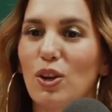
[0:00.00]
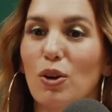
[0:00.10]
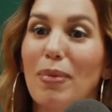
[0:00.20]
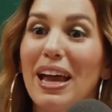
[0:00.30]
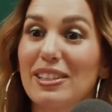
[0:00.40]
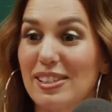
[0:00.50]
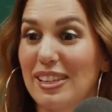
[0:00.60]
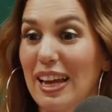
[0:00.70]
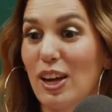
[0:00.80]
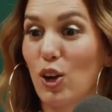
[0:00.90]
you go to man's
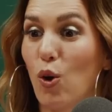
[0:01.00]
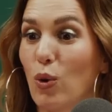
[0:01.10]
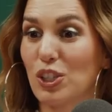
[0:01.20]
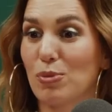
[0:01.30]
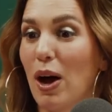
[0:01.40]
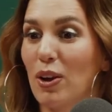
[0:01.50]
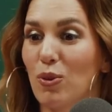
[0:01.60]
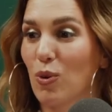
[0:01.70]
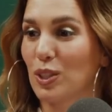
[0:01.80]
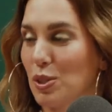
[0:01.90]
it's like gorgeous
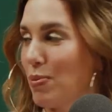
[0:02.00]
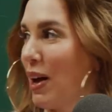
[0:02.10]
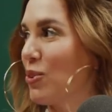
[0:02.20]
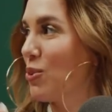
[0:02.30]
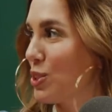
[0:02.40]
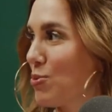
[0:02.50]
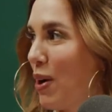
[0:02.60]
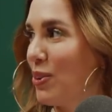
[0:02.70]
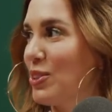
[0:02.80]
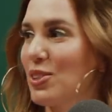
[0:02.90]
model, gorgeous model, gorgeous model.